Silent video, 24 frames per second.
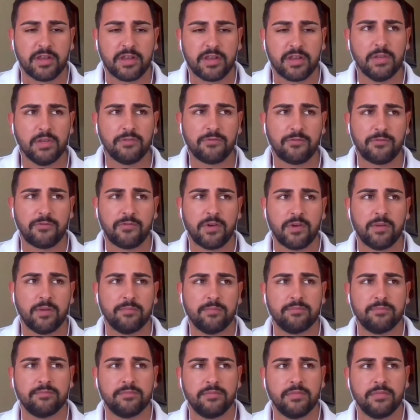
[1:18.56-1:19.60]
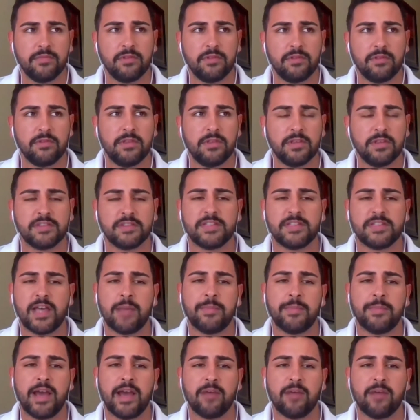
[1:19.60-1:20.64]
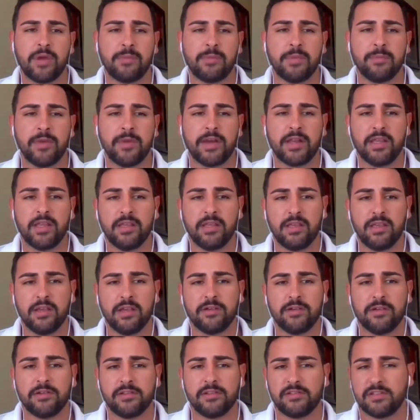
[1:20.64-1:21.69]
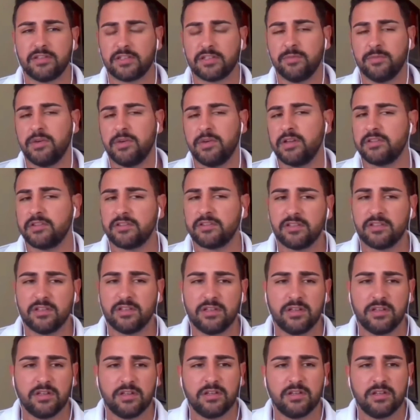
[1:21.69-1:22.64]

from this time now, probably about a year and 6 months.